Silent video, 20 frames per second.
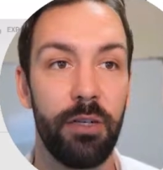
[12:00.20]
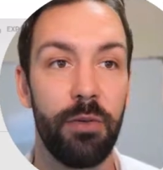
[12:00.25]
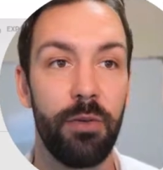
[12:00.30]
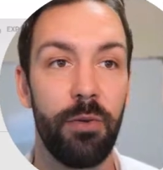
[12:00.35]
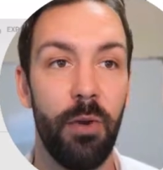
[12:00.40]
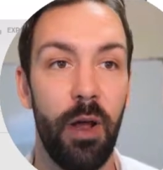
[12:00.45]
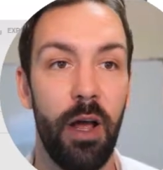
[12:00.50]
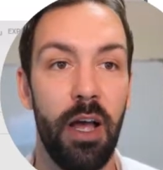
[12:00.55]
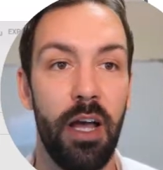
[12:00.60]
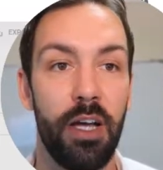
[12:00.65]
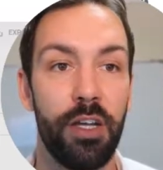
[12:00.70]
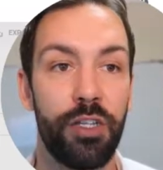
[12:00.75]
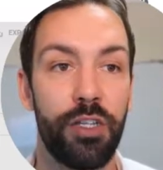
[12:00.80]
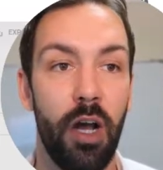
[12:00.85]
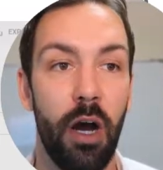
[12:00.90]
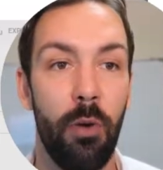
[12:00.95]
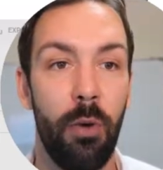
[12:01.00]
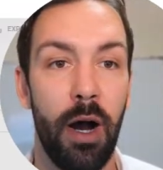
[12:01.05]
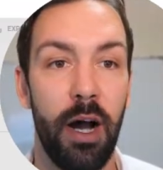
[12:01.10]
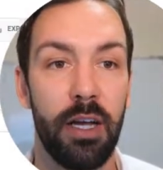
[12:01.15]
to
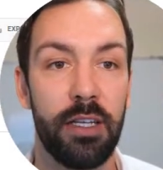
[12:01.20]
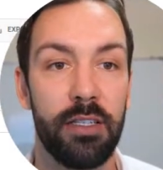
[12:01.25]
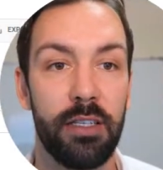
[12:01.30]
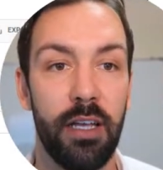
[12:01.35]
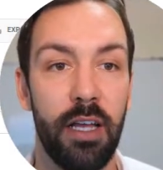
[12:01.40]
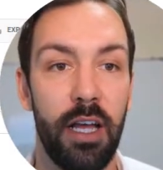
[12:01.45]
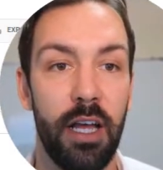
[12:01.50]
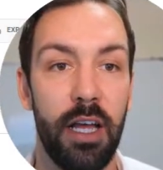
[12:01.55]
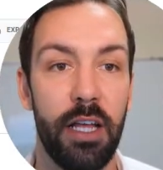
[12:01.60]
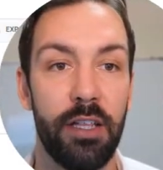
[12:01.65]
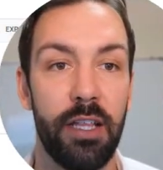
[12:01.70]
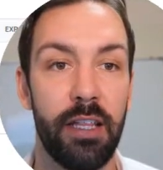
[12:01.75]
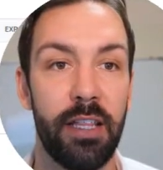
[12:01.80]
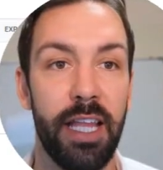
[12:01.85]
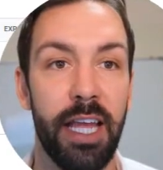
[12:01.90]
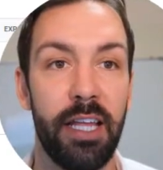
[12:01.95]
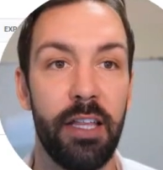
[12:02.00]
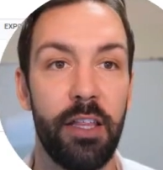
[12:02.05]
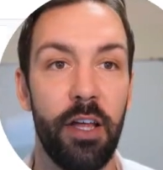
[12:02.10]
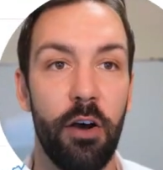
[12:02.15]
show us the
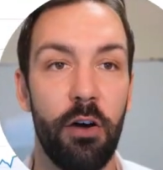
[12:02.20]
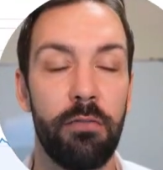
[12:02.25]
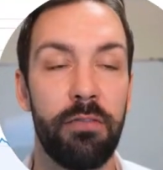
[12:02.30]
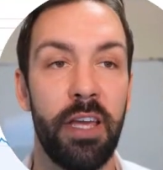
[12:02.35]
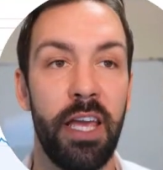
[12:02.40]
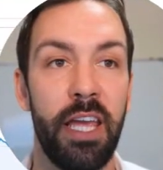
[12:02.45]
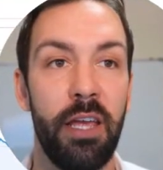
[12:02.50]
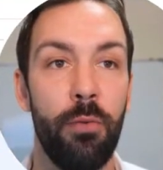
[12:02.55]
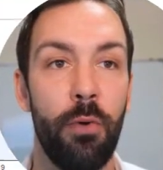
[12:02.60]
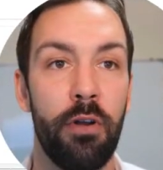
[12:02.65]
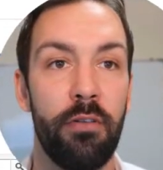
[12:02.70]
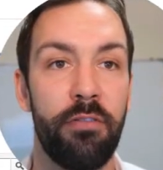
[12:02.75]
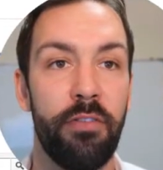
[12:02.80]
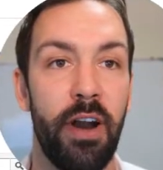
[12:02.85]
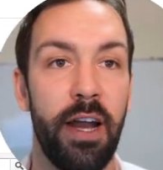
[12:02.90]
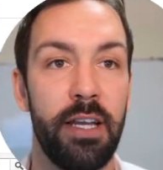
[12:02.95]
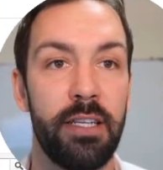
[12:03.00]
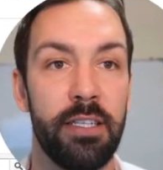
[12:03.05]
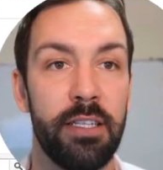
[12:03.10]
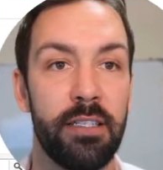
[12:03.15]
length of keyword
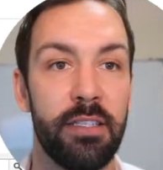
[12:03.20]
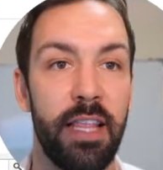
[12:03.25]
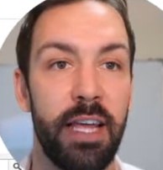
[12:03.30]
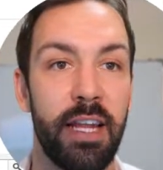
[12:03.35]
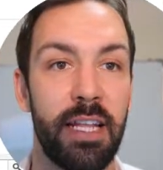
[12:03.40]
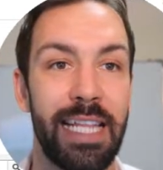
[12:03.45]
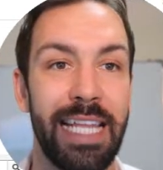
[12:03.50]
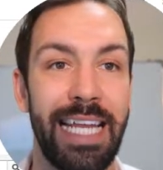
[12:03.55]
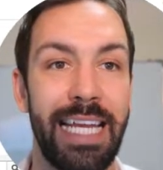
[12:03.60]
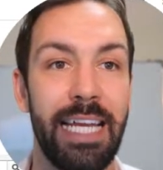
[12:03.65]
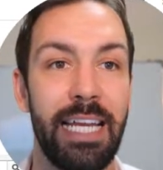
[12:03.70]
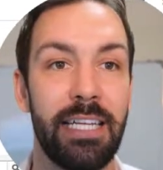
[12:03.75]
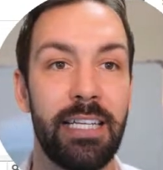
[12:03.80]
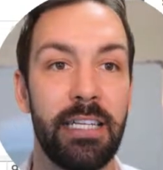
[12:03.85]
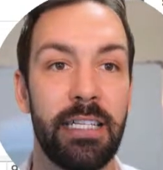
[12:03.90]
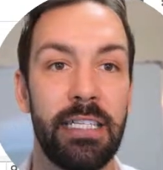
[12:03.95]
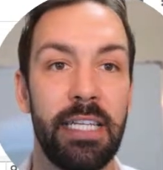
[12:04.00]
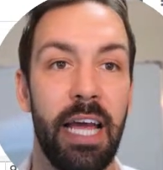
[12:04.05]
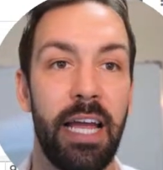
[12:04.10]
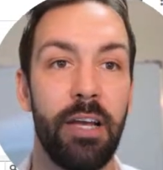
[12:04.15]
phrases that are leading
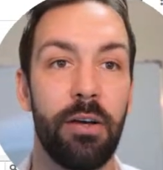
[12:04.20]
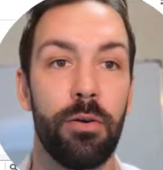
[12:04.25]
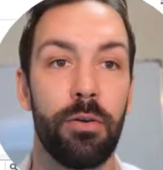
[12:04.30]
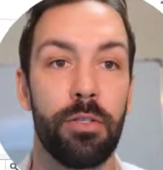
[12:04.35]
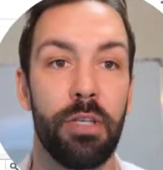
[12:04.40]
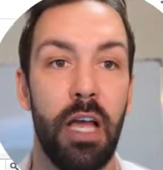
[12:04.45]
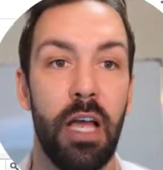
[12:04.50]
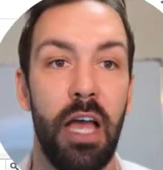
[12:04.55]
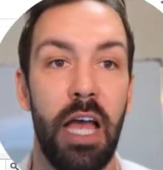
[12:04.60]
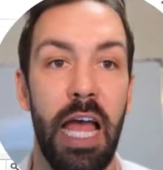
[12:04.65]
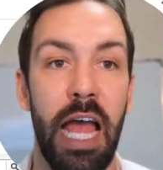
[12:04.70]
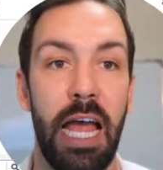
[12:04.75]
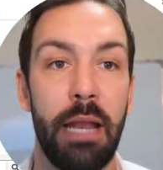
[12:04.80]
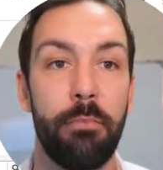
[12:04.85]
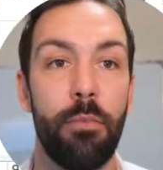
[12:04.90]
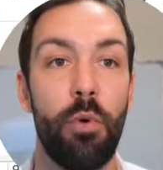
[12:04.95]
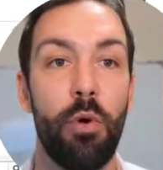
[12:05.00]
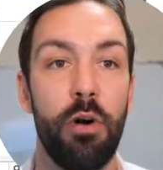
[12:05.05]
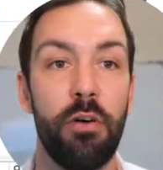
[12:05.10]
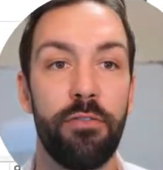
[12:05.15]
to sales.
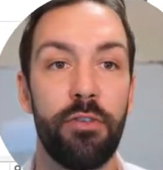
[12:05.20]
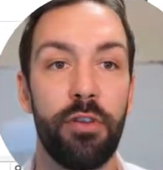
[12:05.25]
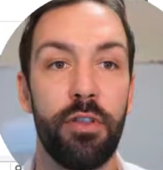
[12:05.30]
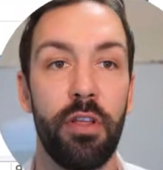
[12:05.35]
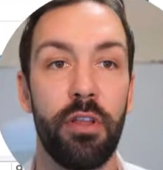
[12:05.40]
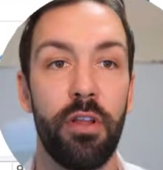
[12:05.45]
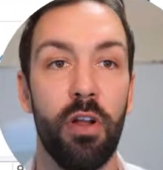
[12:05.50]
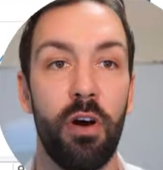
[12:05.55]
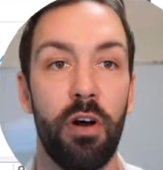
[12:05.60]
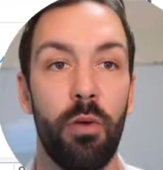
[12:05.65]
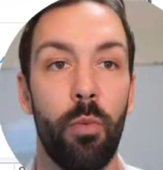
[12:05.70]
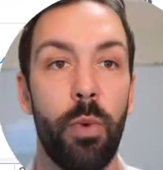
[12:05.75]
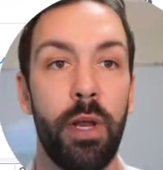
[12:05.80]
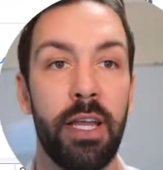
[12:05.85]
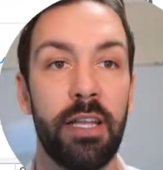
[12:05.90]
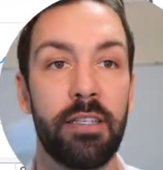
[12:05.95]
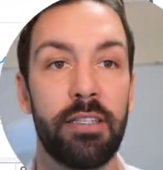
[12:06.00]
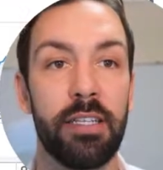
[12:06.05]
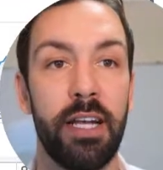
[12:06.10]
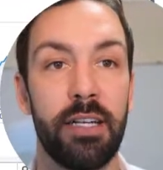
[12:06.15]
And more often than not, we
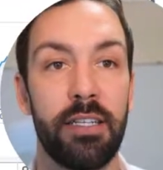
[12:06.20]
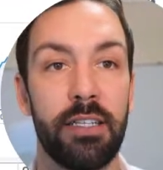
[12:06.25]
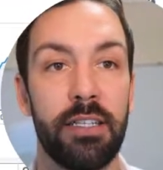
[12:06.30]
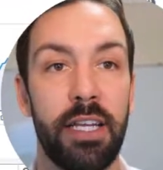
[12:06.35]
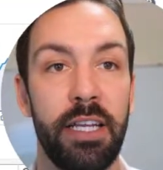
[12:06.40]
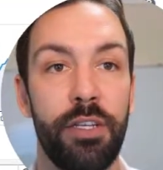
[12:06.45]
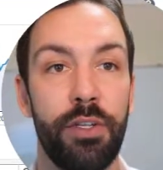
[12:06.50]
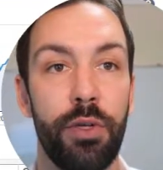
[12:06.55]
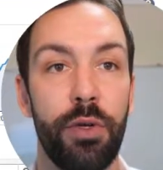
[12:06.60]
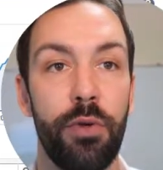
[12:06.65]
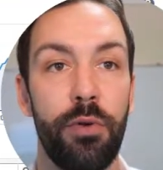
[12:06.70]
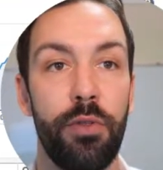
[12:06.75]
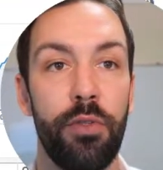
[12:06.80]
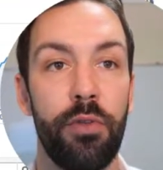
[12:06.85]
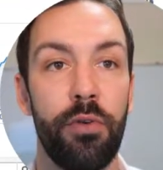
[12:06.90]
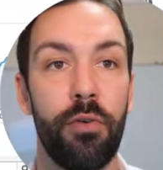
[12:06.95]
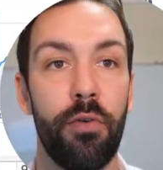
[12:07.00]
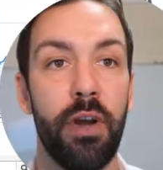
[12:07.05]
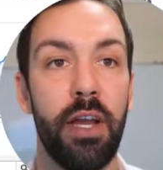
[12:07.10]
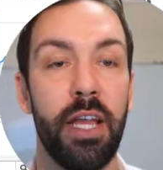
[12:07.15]
can start to see
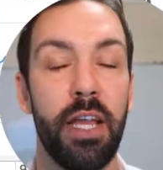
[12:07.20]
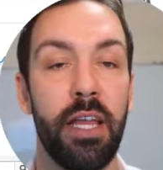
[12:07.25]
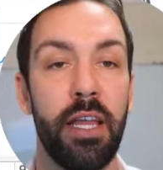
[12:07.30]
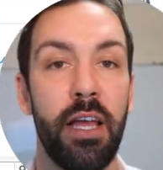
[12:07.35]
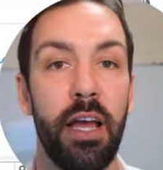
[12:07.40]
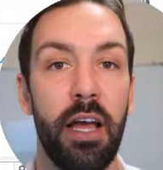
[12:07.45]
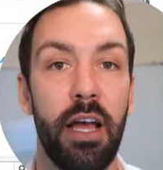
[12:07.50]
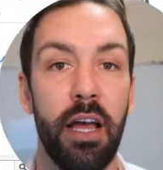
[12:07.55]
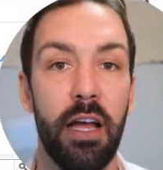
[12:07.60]
2-3